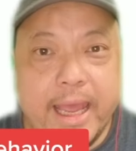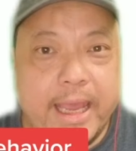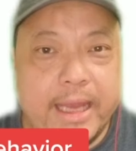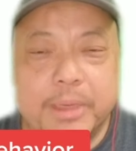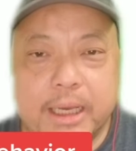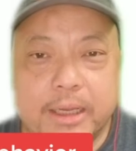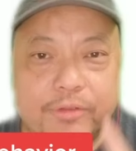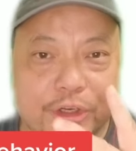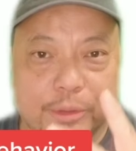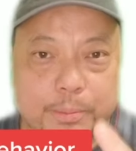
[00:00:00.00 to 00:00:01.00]
End
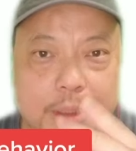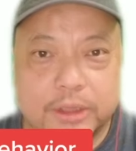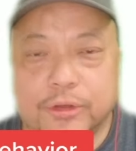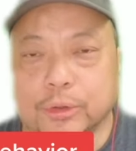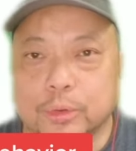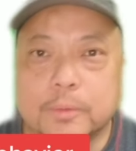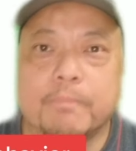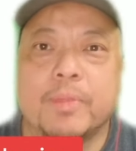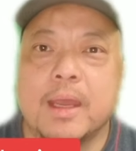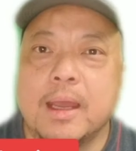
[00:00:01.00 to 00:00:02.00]
behavior, part 2.
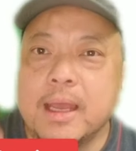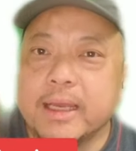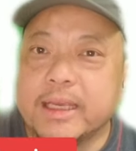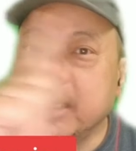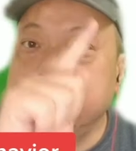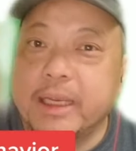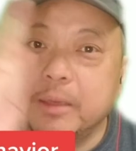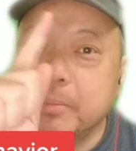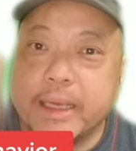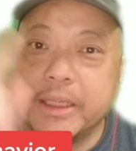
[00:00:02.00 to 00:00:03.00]
Keeping
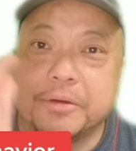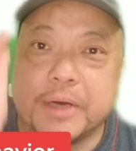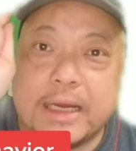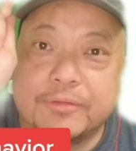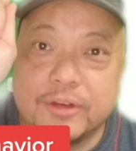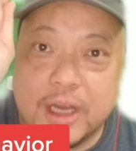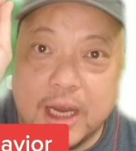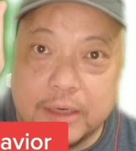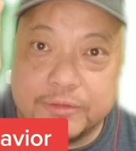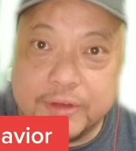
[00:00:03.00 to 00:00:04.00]
in mind the graphs
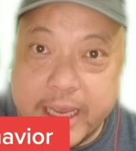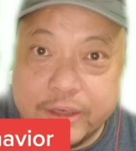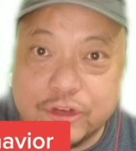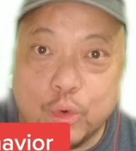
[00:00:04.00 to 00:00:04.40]
of x